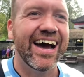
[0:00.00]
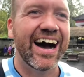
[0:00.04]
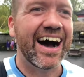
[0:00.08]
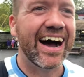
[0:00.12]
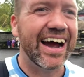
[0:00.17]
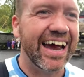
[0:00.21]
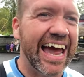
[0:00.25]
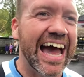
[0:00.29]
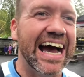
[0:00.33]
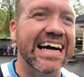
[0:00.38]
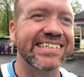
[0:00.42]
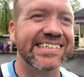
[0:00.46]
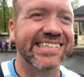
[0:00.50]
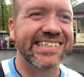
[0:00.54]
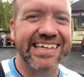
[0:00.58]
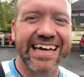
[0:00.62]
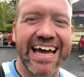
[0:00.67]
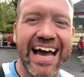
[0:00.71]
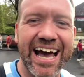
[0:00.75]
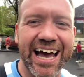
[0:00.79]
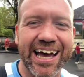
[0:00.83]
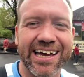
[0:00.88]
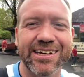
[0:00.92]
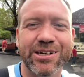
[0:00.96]
I asked the
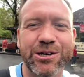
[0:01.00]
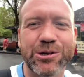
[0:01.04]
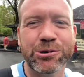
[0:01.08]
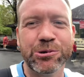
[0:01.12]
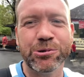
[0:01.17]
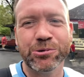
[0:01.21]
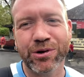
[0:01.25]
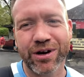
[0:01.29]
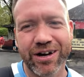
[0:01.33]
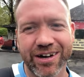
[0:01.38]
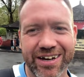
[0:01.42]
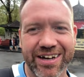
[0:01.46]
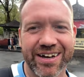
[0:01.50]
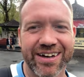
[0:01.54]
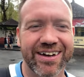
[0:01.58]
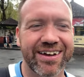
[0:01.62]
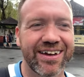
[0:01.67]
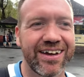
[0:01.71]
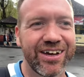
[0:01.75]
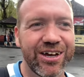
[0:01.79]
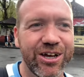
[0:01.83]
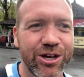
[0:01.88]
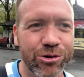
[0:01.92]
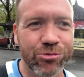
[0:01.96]
guy who
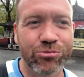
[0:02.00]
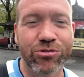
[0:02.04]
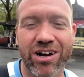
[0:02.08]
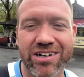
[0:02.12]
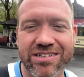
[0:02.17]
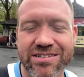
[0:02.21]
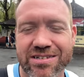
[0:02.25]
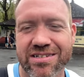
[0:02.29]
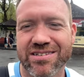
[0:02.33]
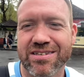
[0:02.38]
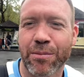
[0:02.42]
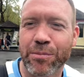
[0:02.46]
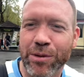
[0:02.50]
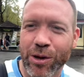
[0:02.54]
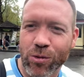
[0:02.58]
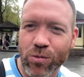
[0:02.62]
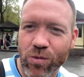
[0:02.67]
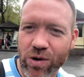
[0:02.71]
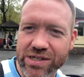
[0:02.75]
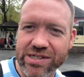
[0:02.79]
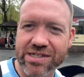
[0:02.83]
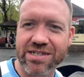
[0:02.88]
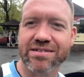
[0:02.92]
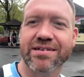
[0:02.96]
runs this, I'm like,
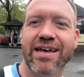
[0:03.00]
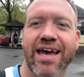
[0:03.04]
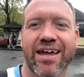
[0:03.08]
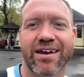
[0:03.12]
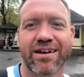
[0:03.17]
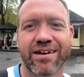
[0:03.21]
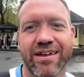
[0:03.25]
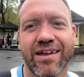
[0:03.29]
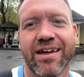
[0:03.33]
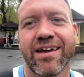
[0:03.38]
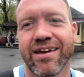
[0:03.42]
1 to 10.